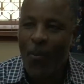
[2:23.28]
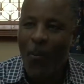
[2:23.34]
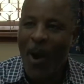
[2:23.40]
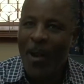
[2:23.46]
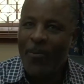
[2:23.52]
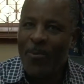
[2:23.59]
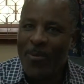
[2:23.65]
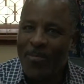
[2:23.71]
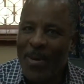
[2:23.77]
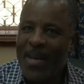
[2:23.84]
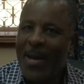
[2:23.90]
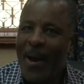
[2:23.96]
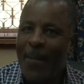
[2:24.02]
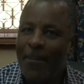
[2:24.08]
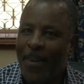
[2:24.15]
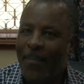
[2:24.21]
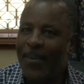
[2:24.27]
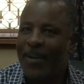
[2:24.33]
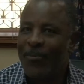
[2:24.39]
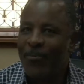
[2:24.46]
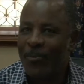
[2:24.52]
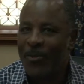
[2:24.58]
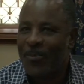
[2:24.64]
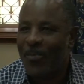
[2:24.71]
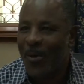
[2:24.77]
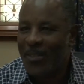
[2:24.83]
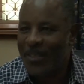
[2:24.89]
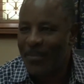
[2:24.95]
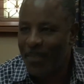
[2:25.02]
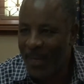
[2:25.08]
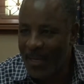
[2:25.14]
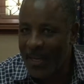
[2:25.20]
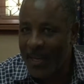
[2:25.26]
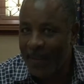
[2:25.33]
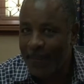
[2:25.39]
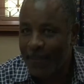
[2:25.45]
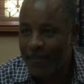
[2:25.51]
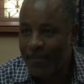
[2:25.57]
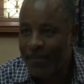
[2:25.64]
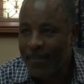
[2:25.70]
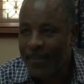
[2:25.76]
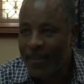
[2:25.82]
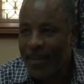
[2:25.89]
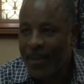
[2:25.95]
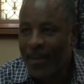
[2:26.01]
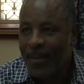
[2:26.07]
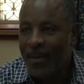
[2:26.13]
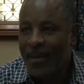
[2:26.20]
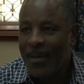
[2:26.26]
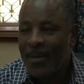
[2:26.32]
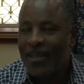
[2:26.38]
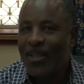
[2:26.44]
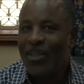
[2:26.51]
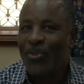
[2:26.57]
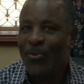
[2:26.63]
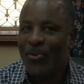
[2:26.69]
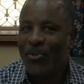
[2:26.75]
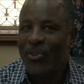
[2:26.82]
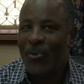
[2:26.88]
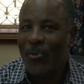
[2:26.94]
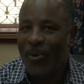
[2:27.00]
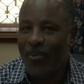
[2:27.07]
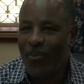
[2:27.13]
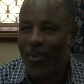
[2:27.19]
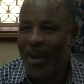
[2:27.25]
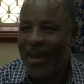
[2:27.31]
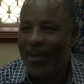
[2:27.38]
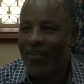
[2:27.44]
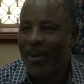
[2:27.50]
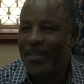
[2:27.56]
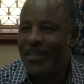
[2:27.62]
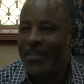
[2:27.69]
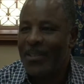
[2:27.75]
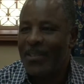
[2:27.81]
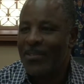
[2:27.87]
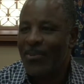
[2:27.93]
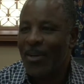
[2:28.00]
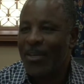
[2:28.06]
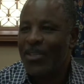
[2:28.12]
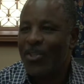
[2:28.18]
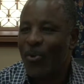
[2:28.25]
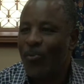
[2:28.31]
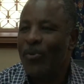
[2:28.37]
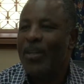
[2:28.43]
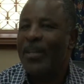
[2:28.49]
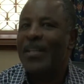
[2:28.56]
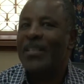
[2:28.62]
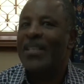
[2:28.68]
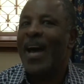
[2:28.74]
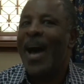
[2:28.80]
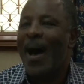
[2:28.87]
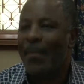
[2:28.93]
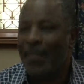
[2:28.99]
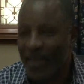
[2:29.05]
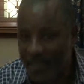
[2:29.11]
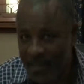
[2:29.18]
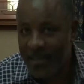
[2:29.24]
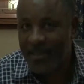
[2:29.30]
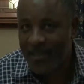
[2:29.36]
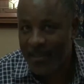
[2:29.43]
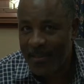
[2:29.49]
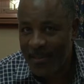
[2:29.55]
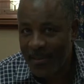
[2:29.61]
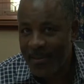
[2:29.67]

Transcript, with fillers: while we meet our public responsibility, to do so in a way which does not totally disarm us